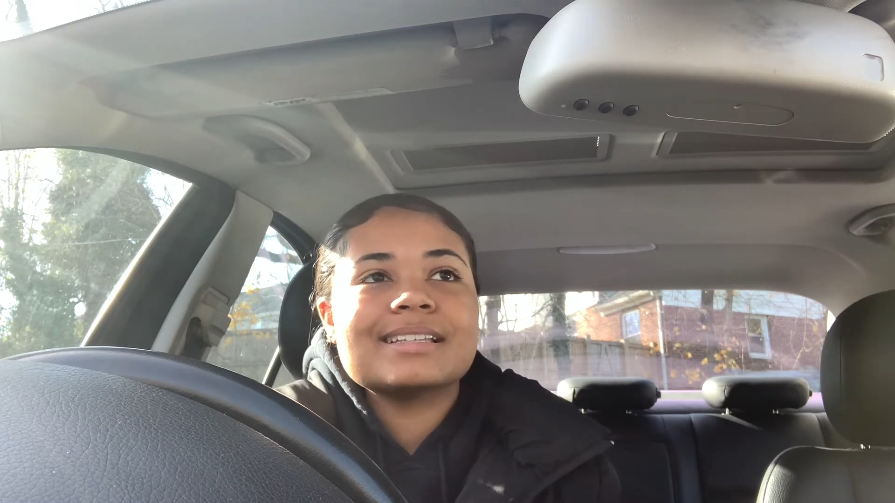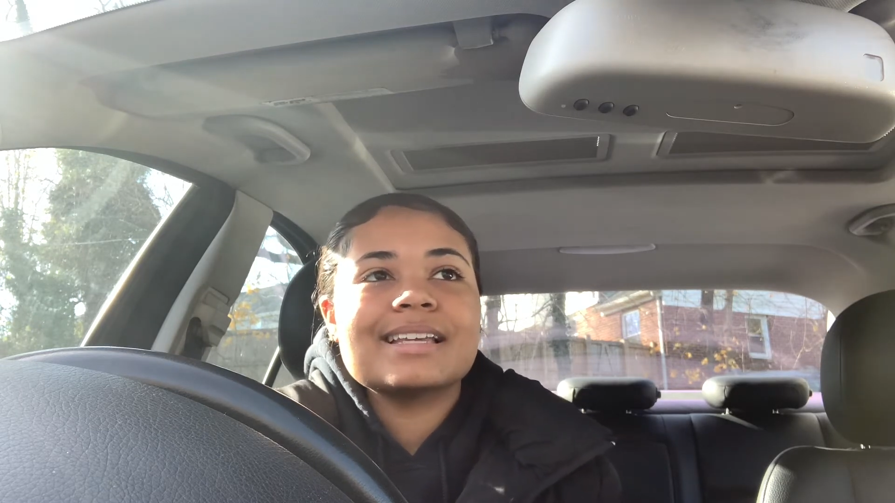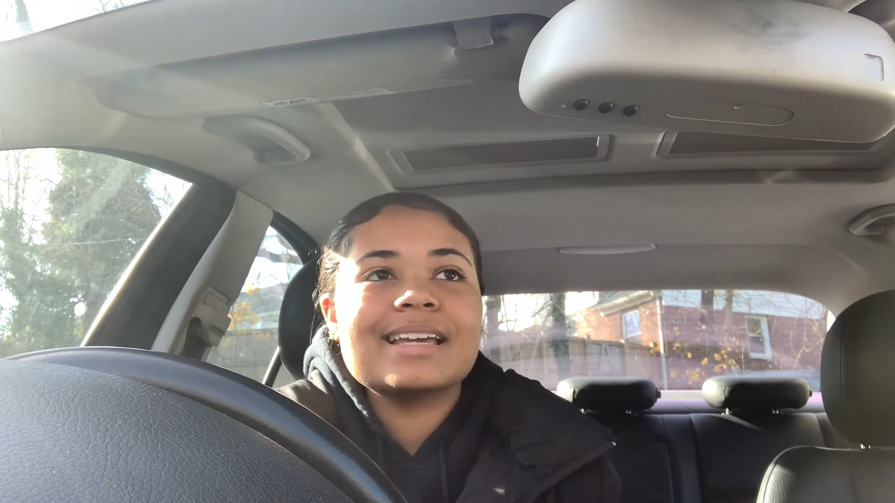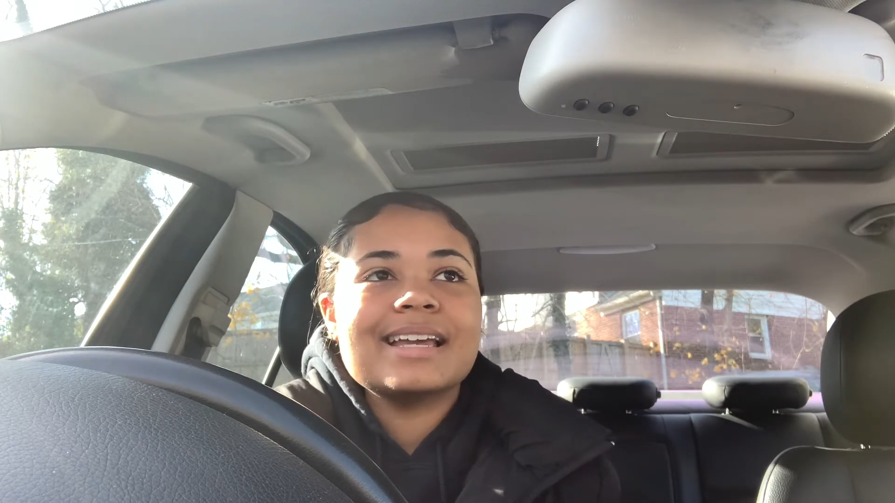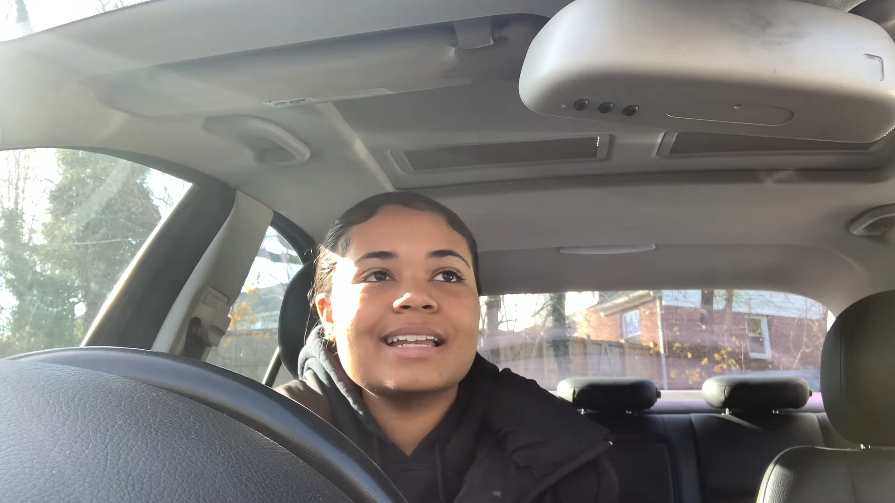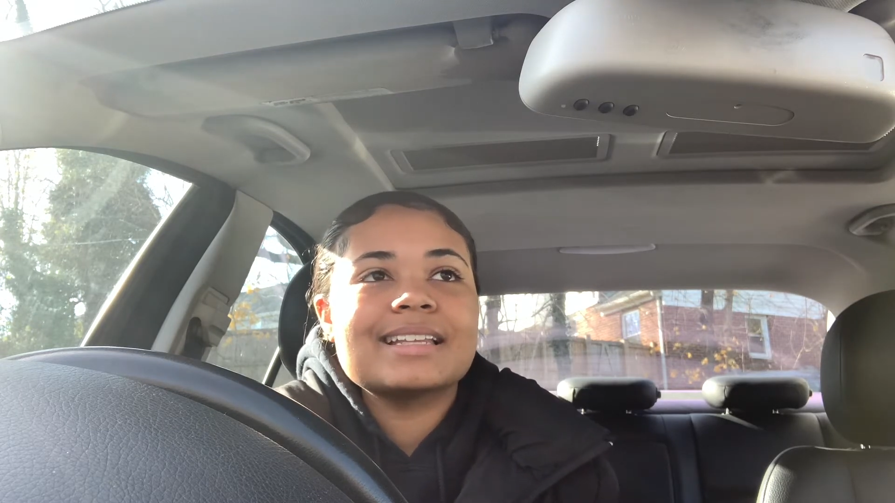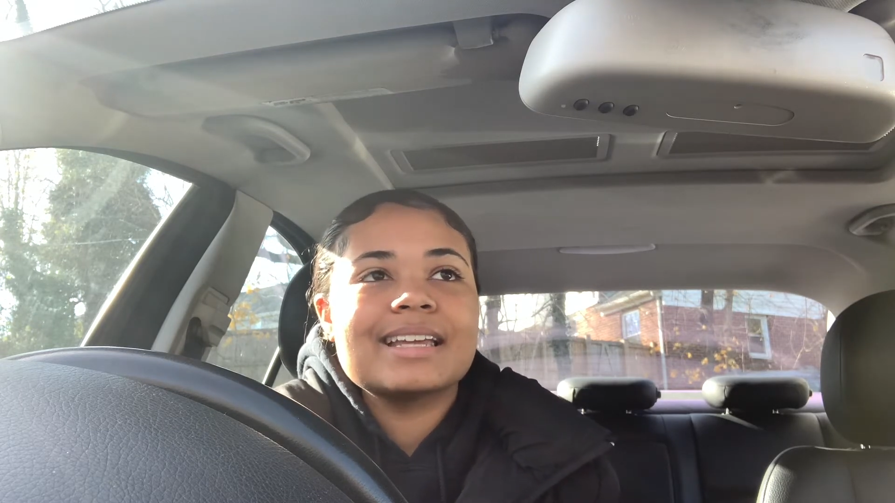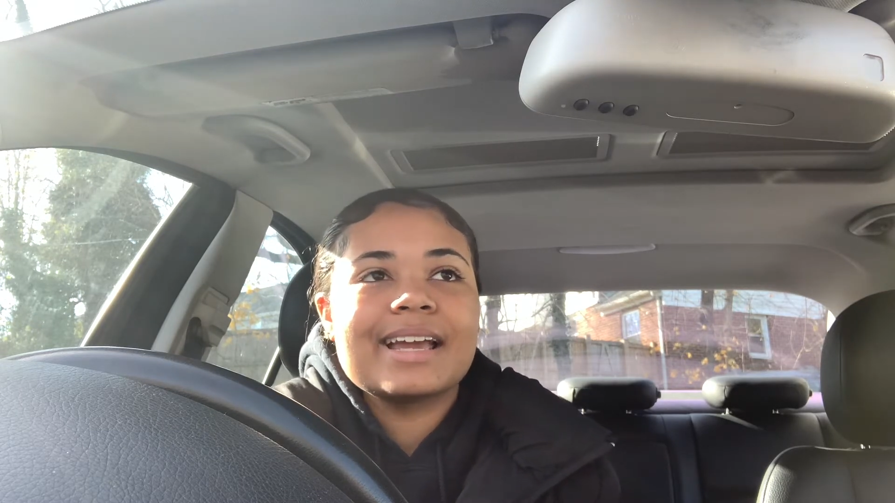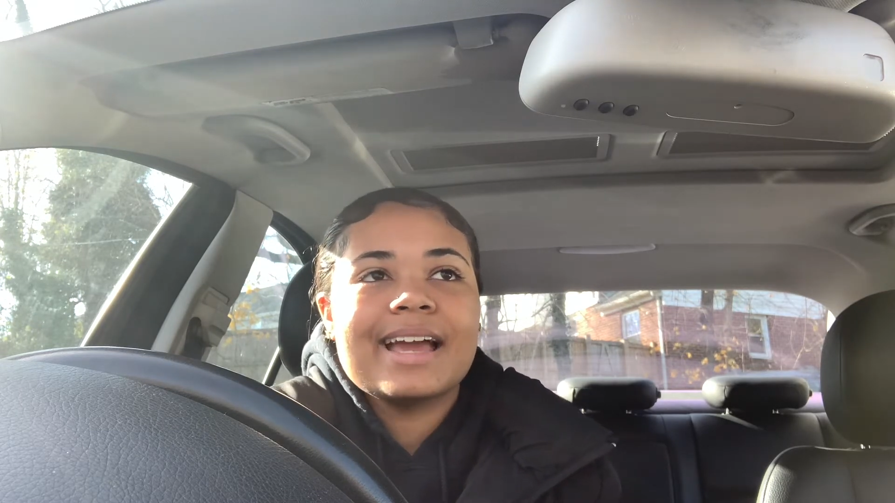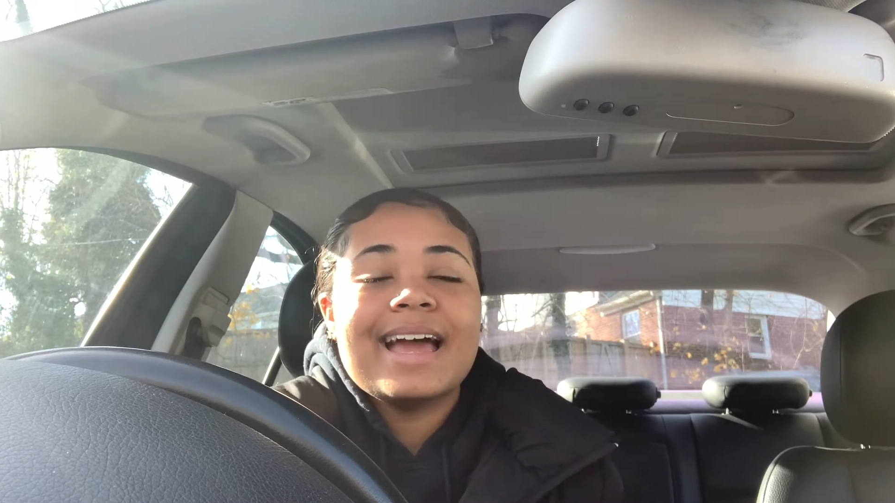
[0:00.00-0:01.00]
say
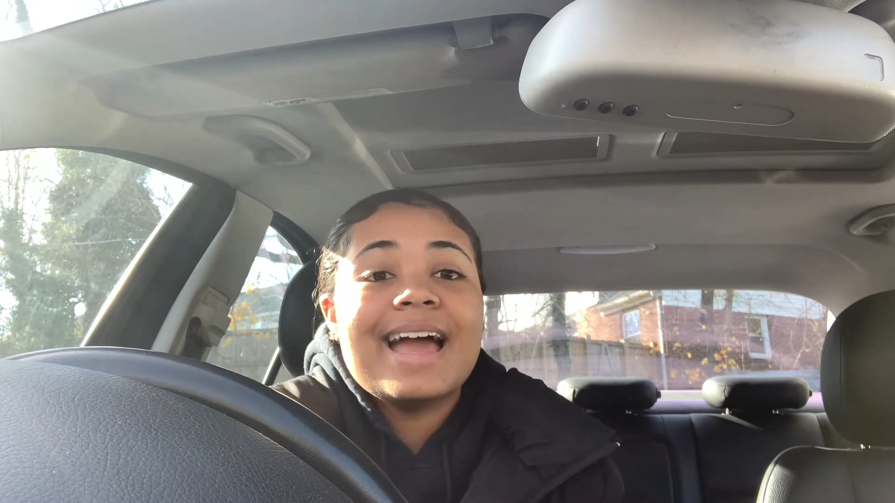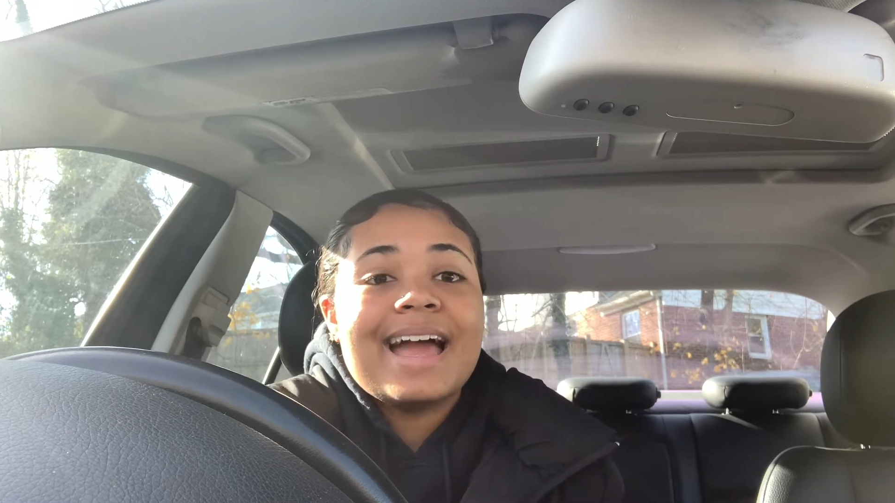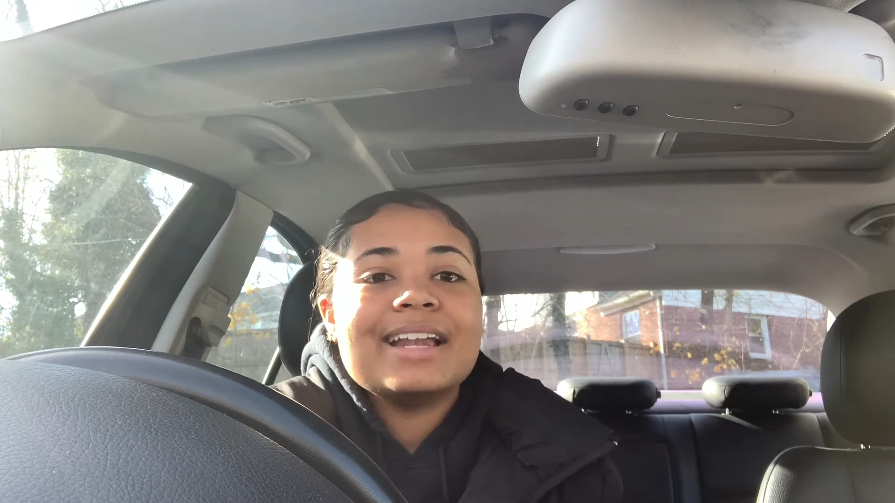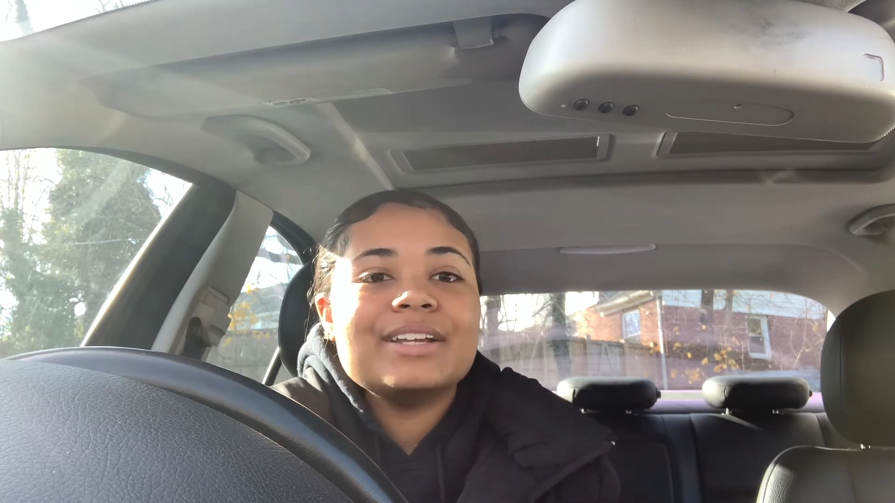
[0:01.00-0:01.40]
anything. And